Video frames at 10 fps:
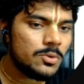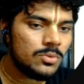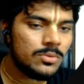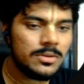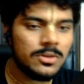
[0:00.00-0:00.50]

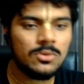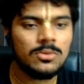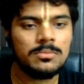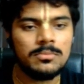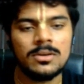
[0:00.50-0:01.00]
try
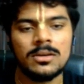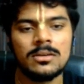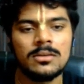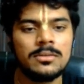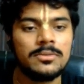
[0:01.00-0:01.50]
to
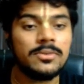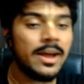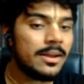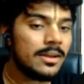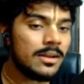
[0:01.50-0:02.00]

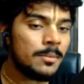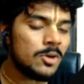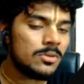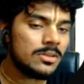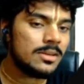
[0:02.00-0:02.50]

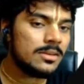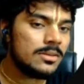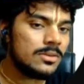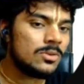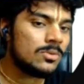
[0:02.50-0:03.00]
try
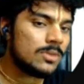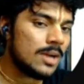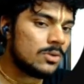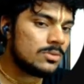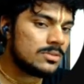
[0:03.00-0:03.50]
about the
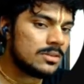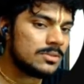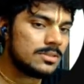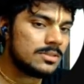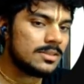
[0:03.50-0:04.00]

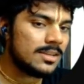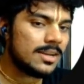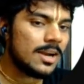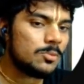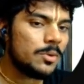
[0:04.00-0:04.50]
cloud
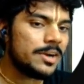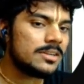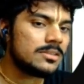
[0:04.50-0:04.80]
services and the cloud